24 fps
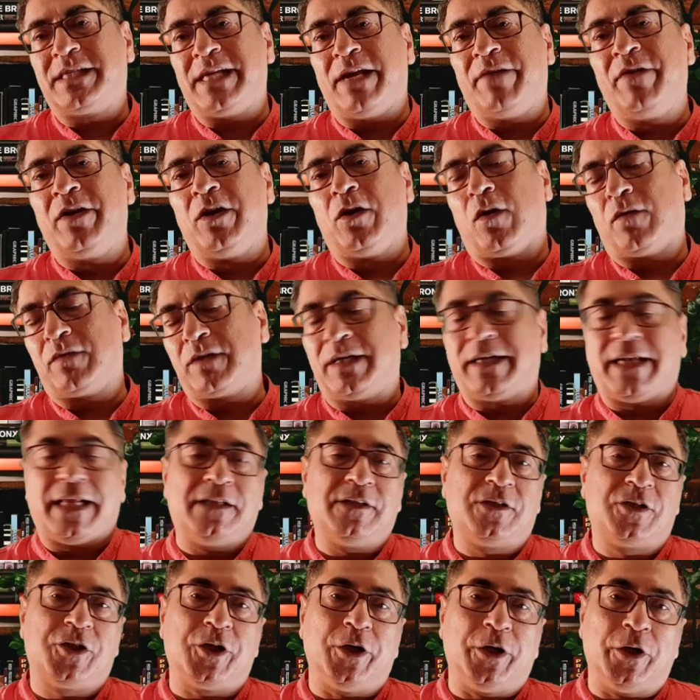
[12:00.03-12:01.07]
7 of the
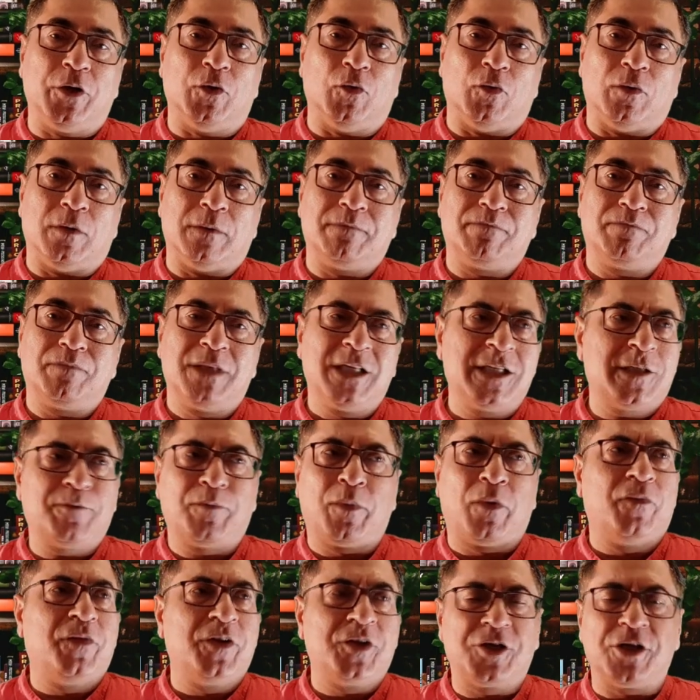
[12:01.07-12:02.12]
10th schedule, this
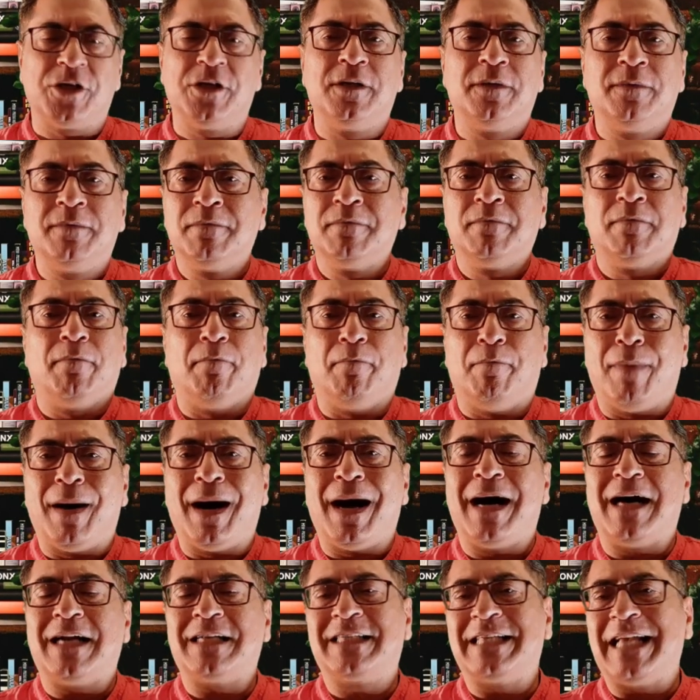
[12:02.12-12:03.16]
provision
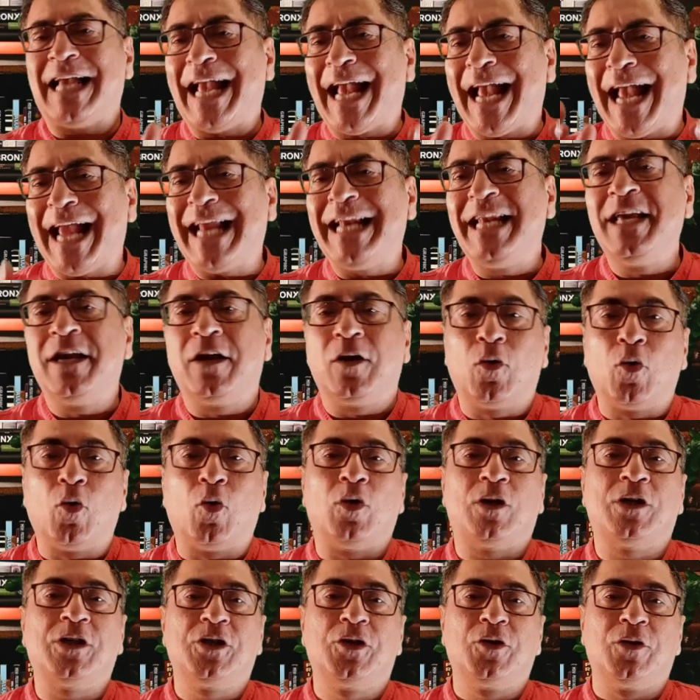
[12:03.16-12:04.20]
bars any
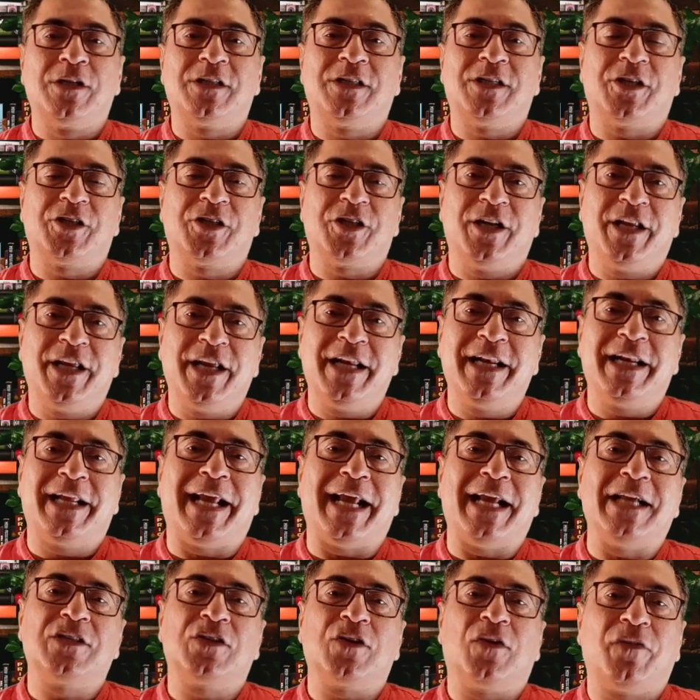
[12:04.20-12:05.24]
court jurisdiction in
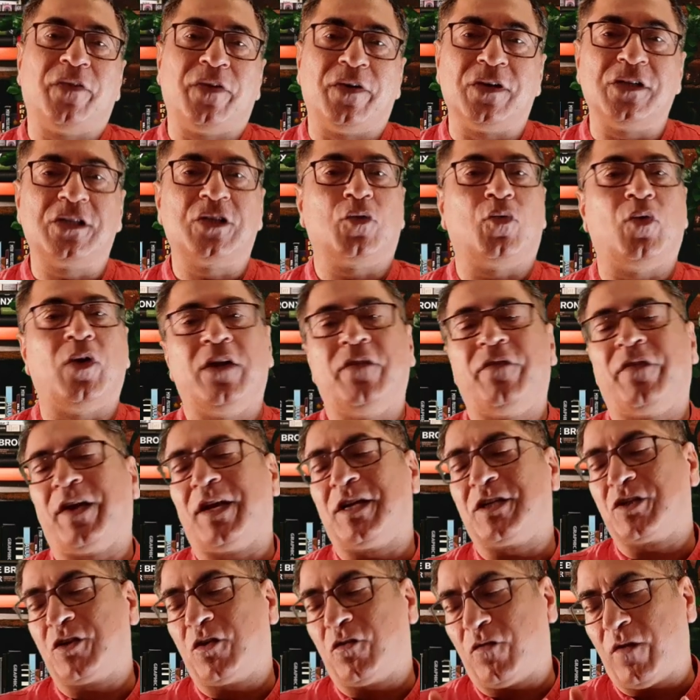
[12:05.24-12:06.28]
case of
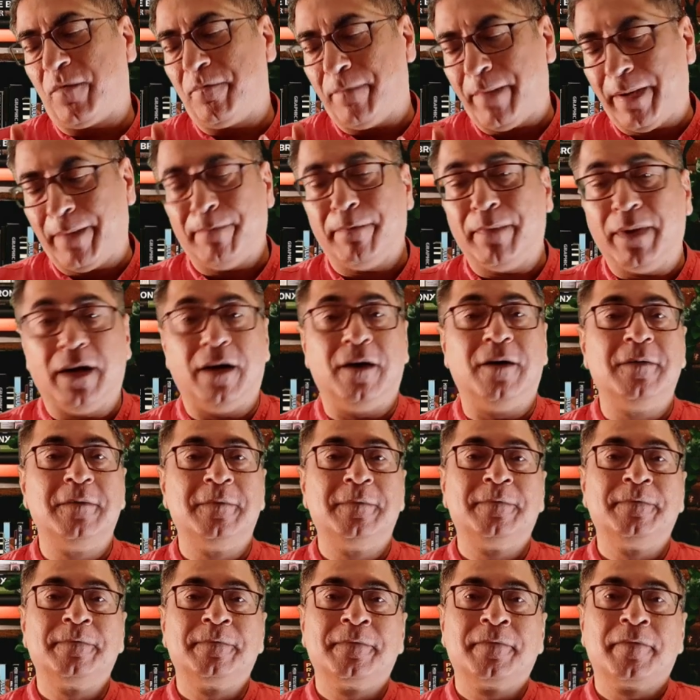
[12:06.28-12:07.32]
disqualification of a member
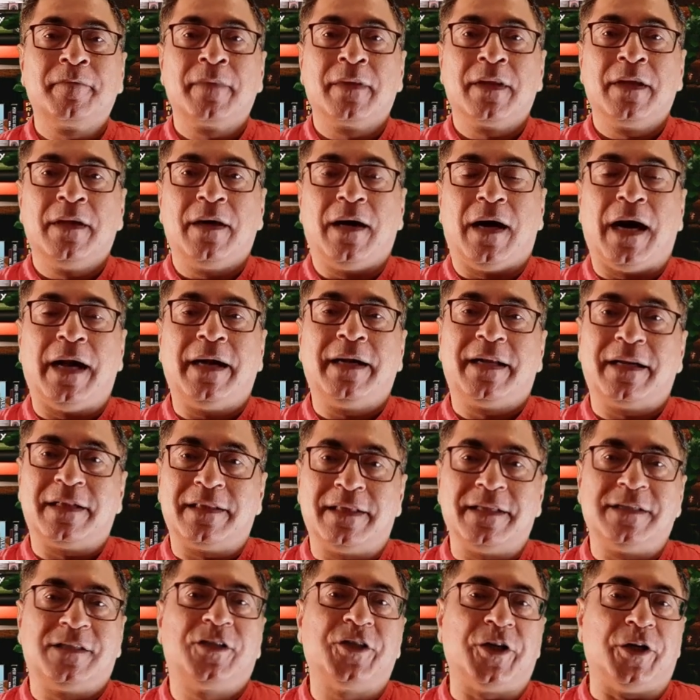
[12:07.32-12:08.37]
under
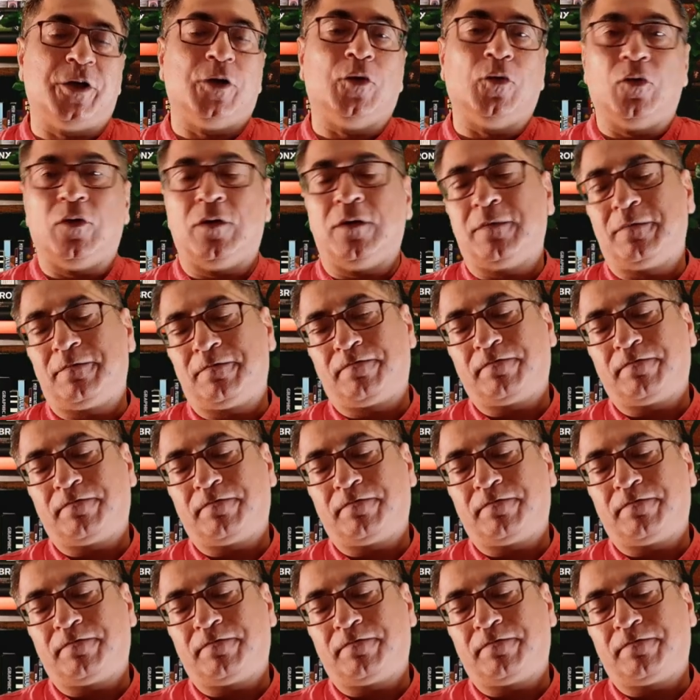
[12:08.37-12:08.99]
this schedule.